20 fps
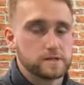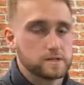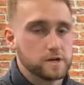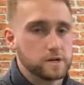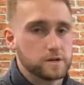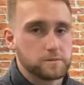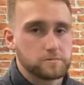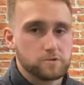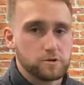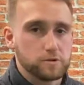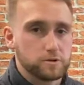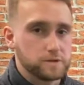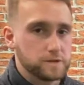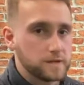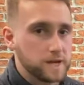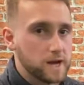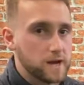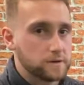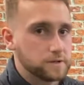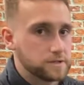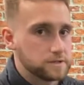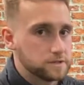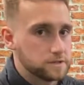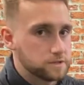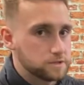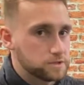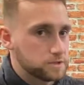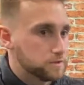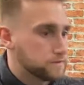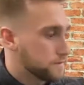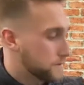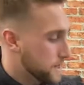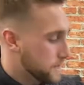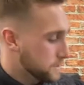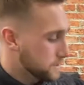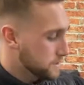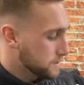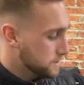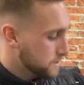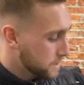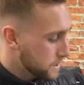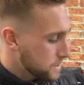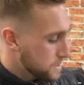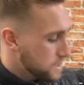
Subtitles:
kind of broken down into two phases.